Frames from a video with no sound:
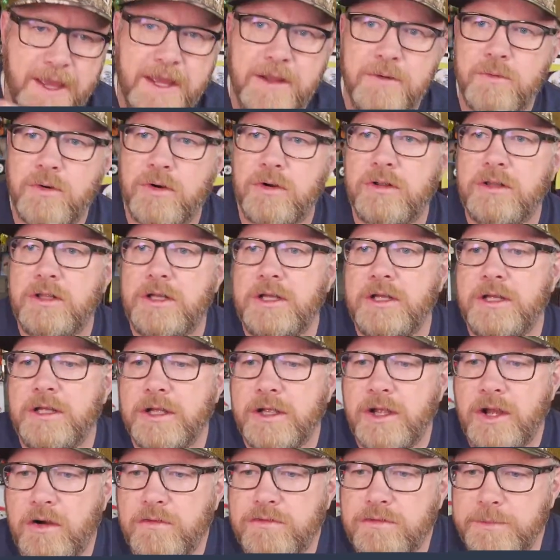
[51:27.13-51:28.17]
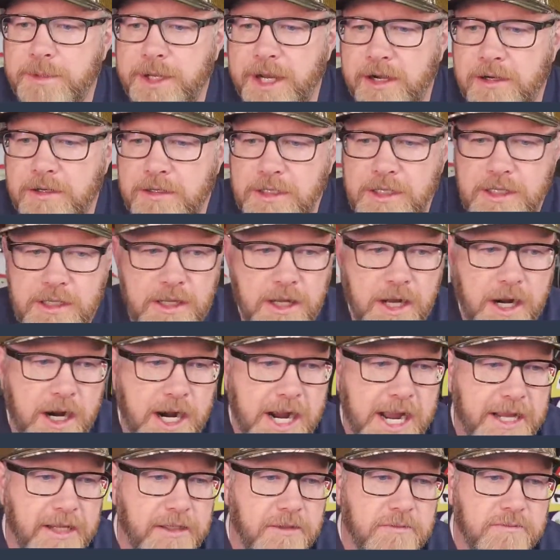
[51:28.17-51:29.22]
and we'll go from there. All
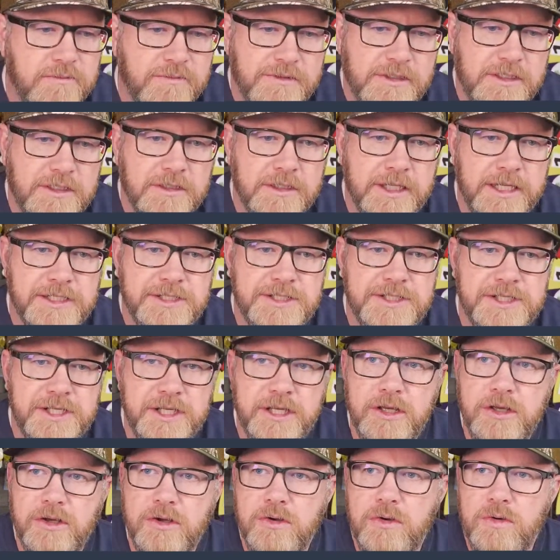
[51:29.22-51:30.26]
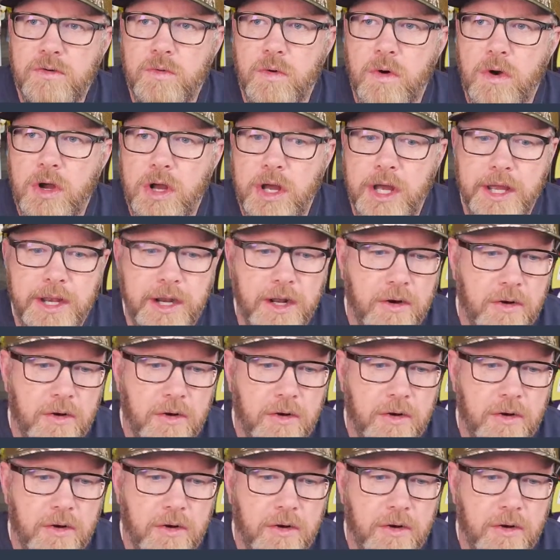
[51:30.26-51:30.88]
right, let's see who won.